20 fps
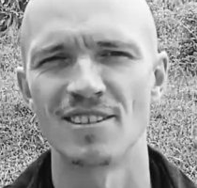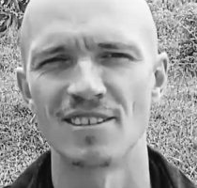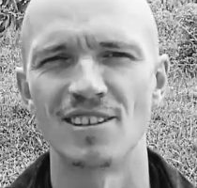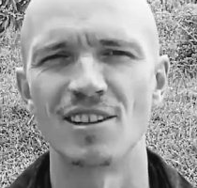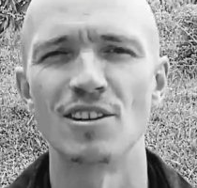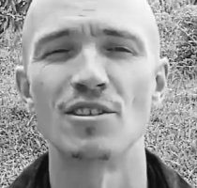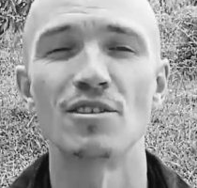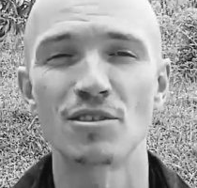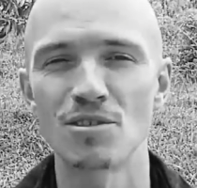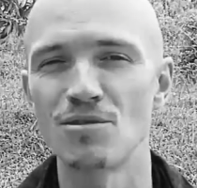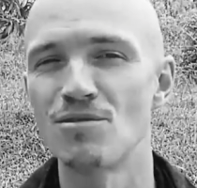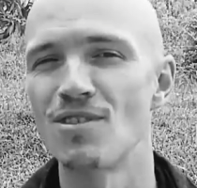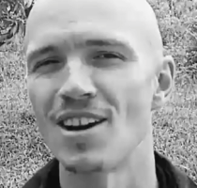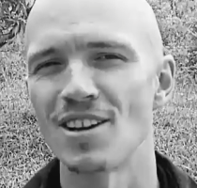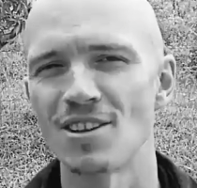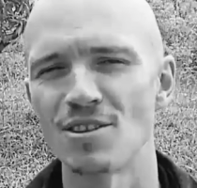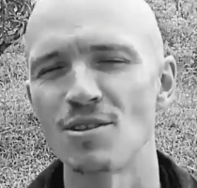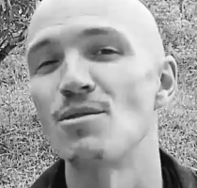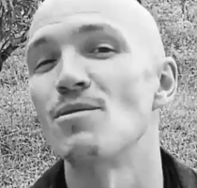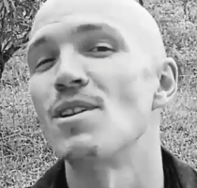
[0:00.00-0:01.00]
learn to
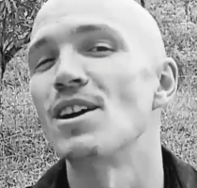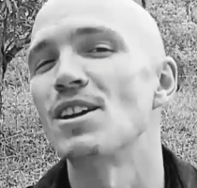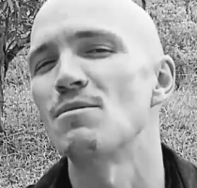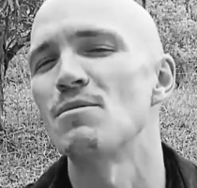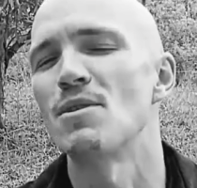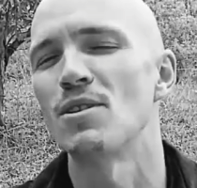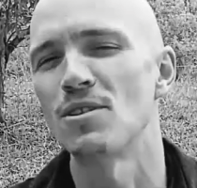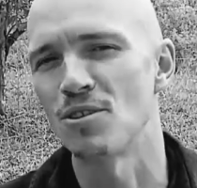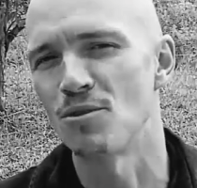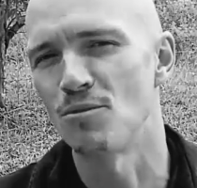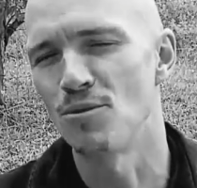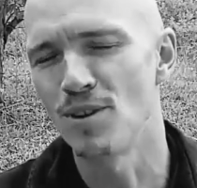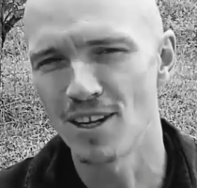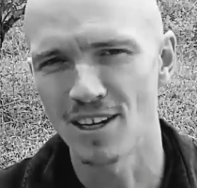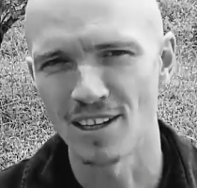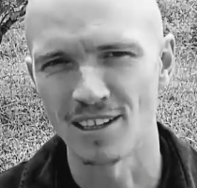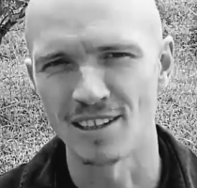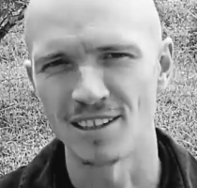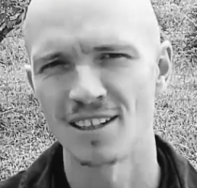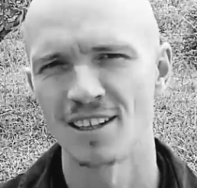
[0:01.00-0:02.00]
write, so you write about your
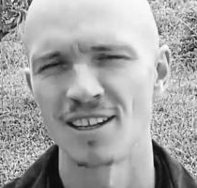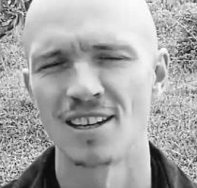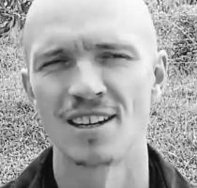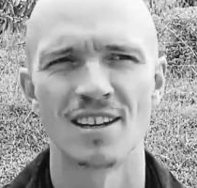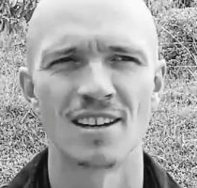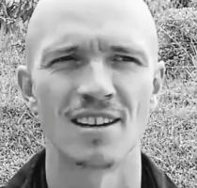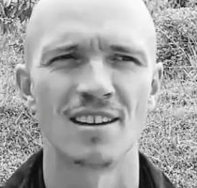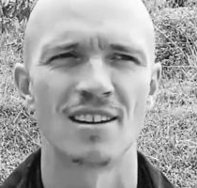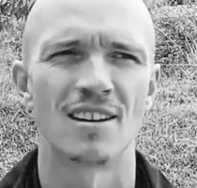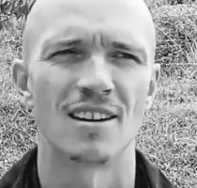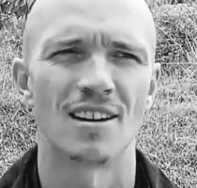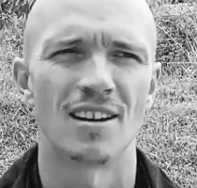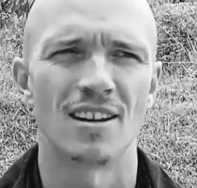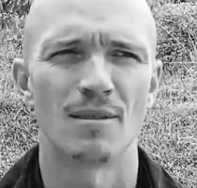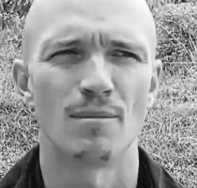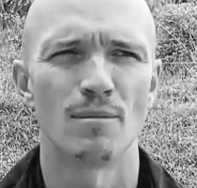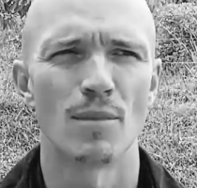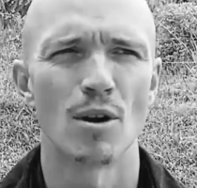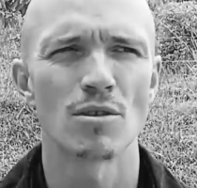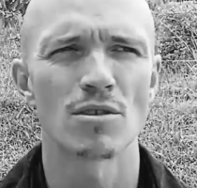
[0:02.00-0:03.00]
weekend.
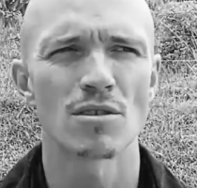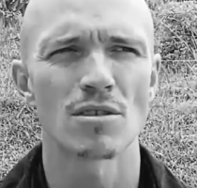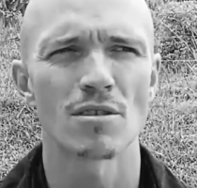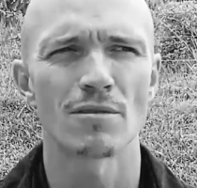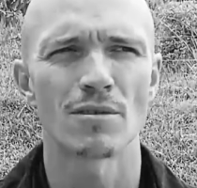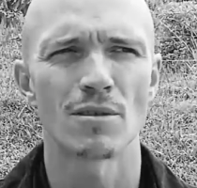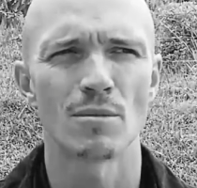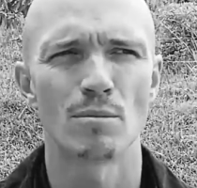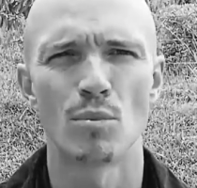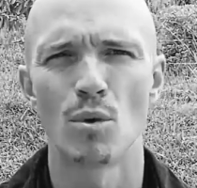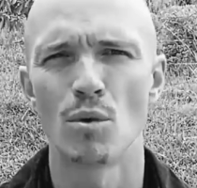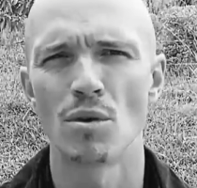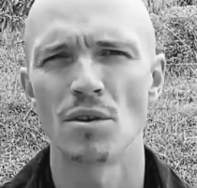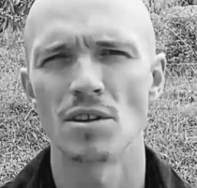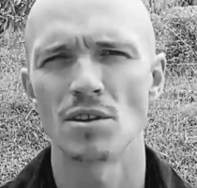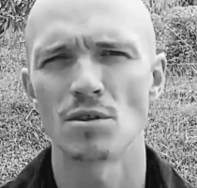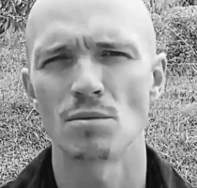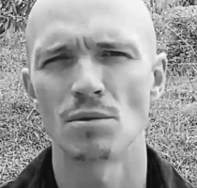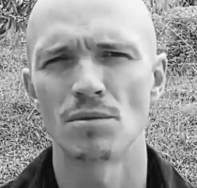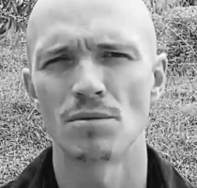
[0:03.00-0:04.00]
And most of the
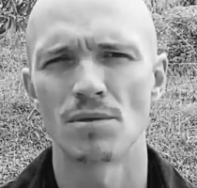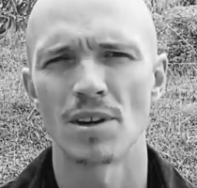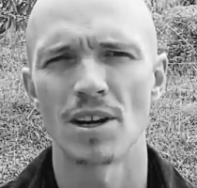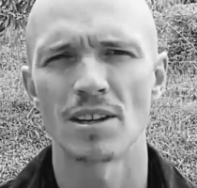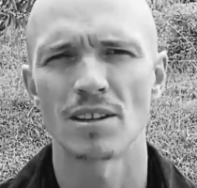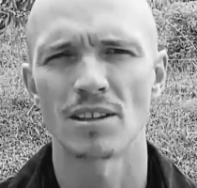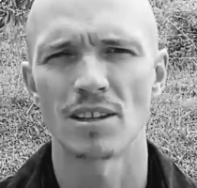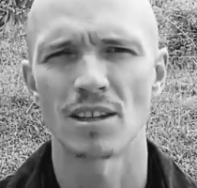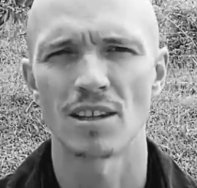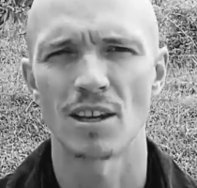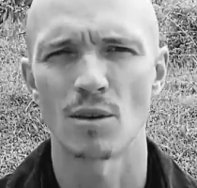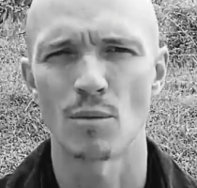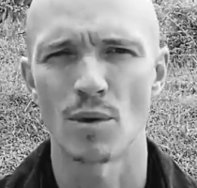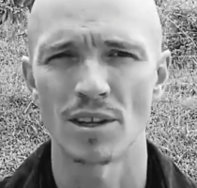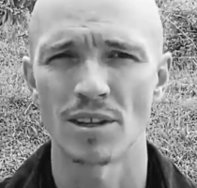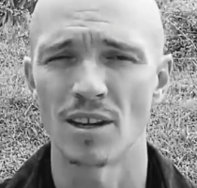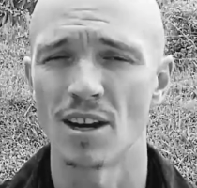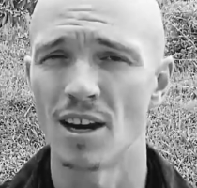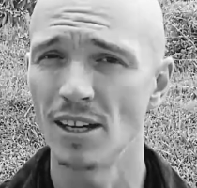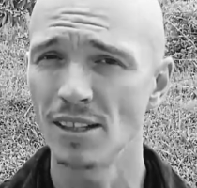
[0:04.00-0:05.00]
boys would write that they
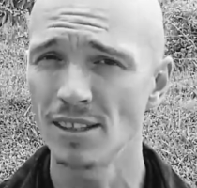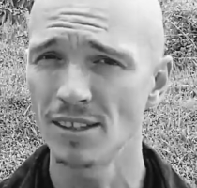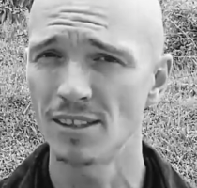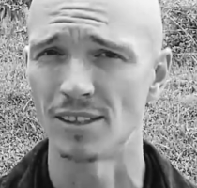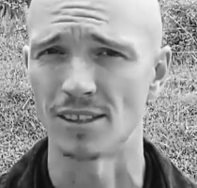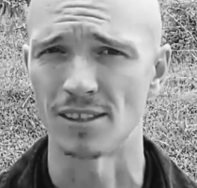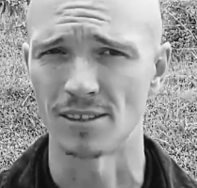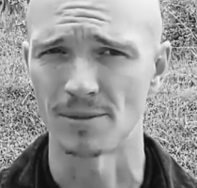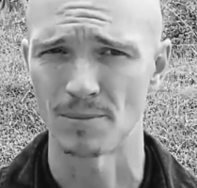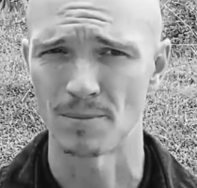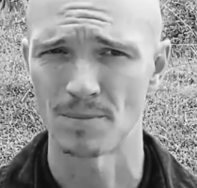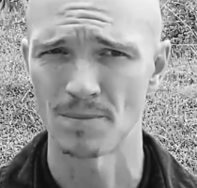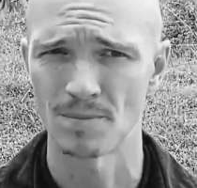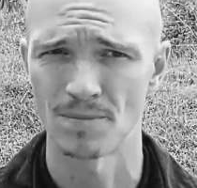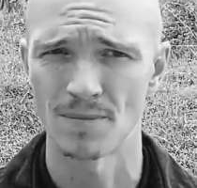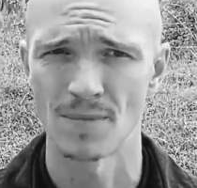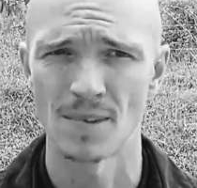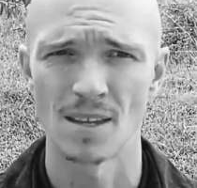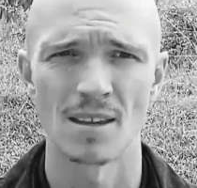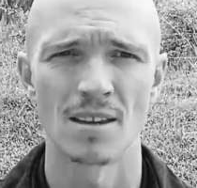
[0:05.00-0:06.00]
went hunting.
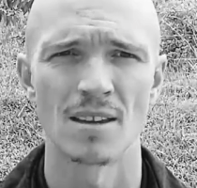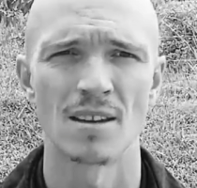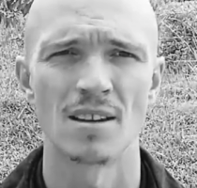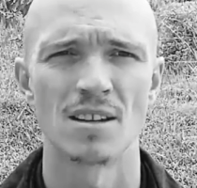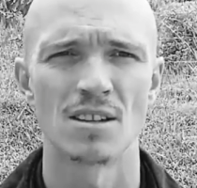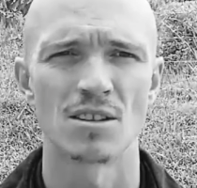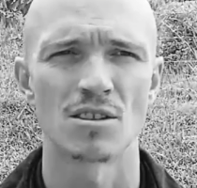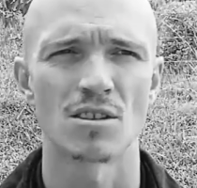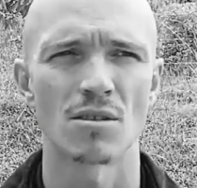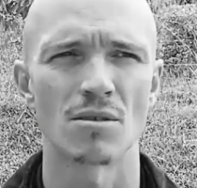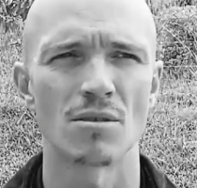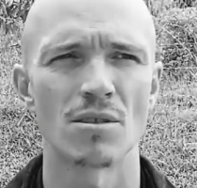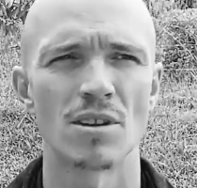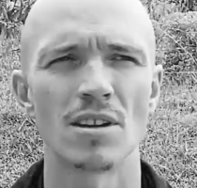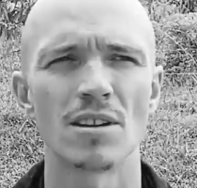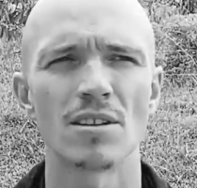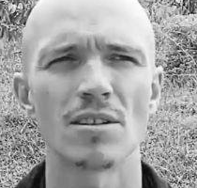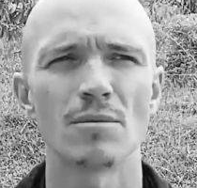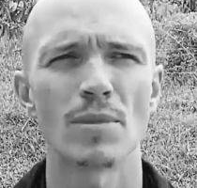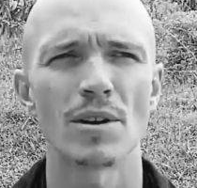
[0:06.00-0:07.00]
So
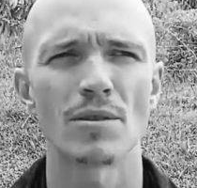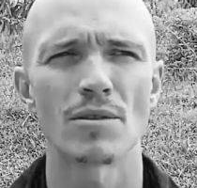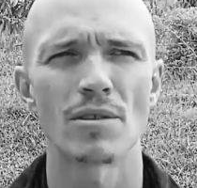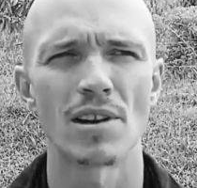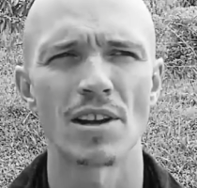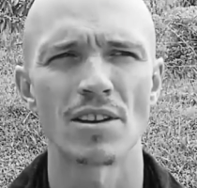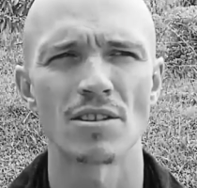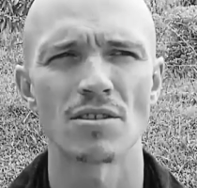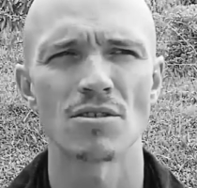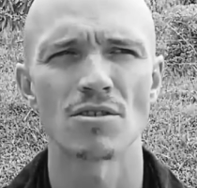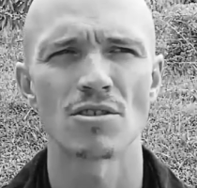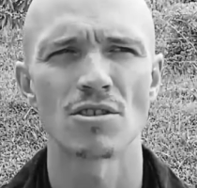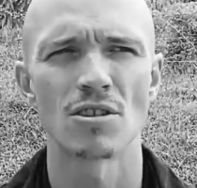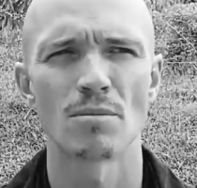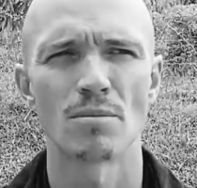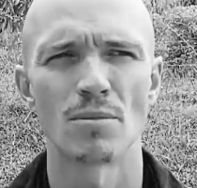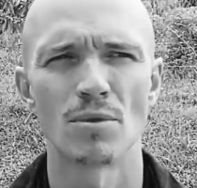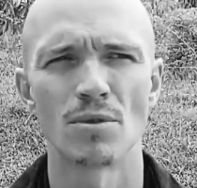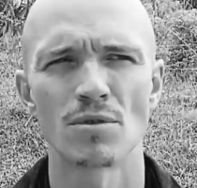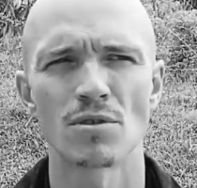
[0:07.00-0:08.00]
here my
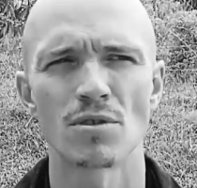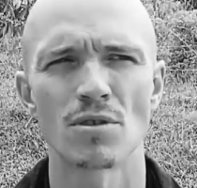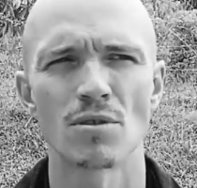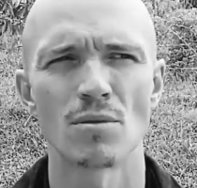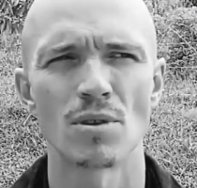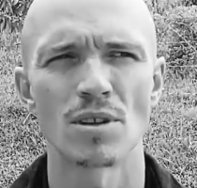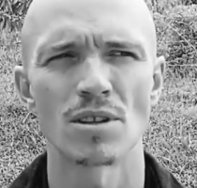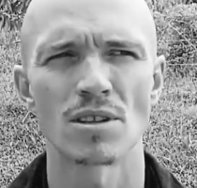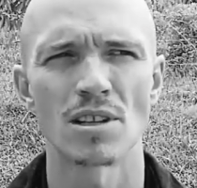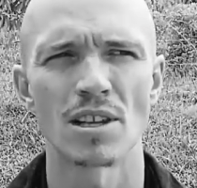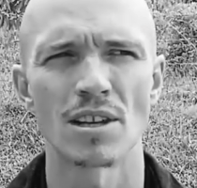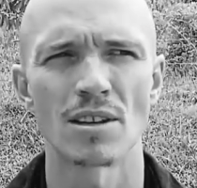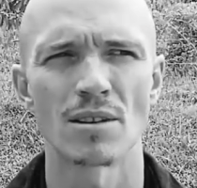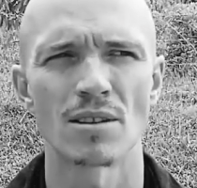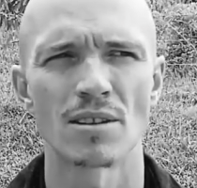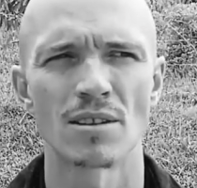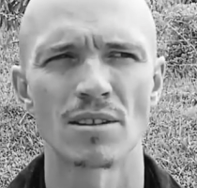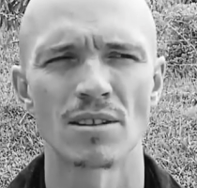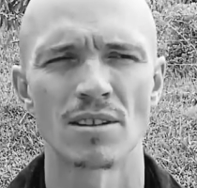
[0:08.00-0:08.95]
relationship also was like,